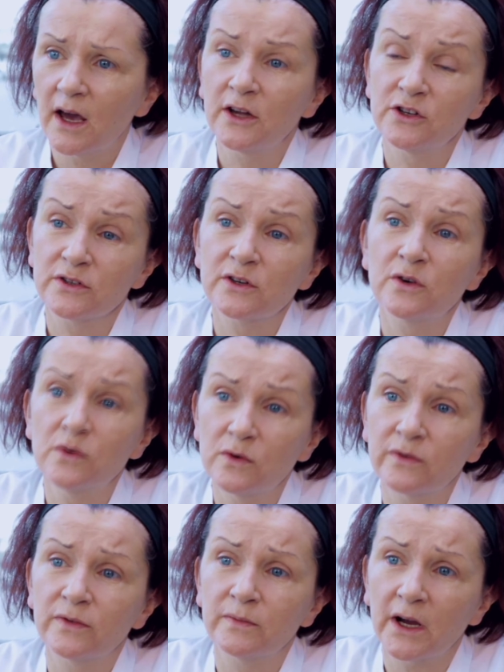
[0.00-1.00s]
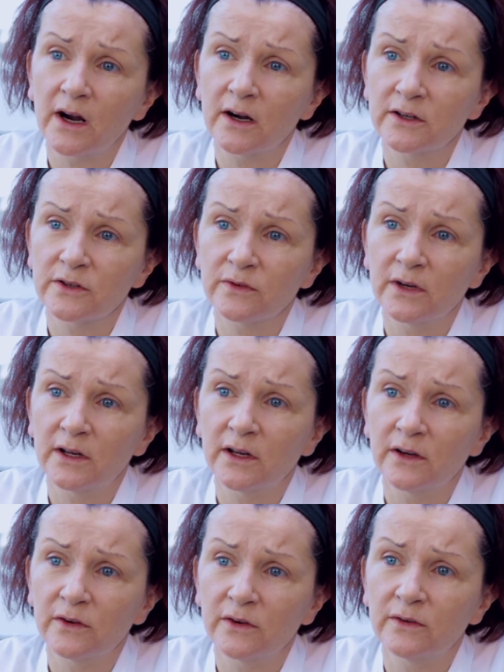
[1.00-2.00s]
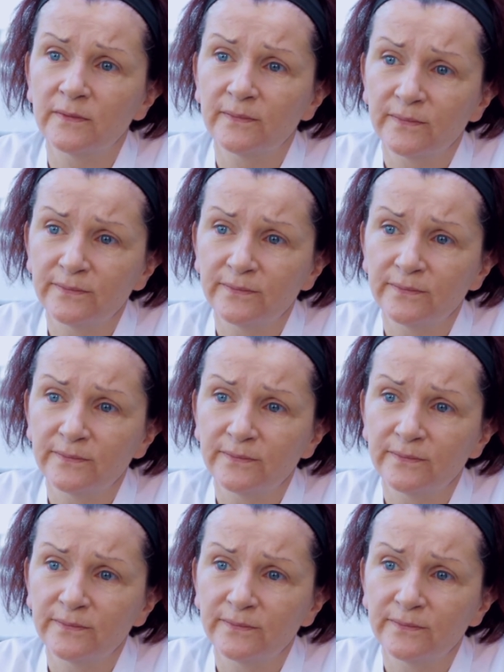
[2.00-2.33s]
and just cook from the heart, really, you know.